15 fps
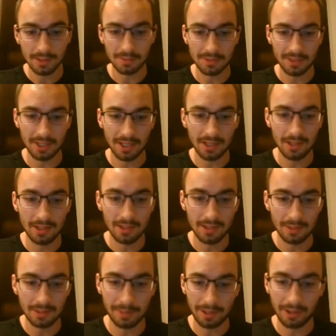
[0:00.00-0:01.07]
times 10 to
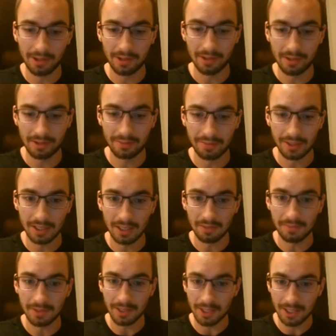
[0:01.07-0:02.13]
the power
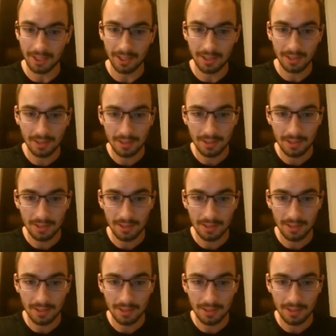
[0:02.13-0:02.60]
negative 9.